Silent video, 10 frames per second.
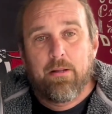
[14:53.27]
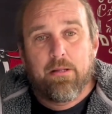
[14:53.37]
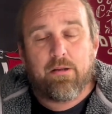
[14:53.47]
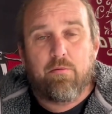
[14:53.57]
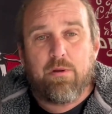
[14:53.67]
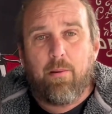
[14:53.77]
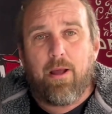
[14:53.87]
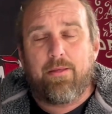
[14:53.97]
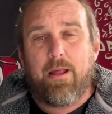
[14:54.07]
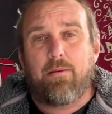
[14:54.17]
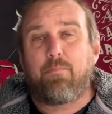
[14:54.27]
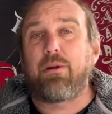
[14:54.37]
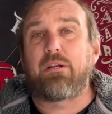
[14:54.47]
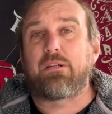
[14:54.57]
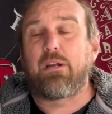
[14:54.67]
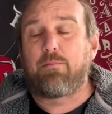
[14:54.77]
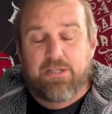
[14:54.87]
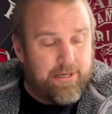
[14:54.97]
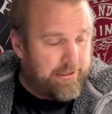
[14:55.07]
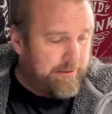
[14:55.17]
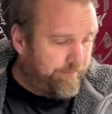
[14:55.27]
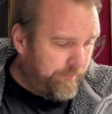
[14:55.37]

So no, and then that brings us to number six.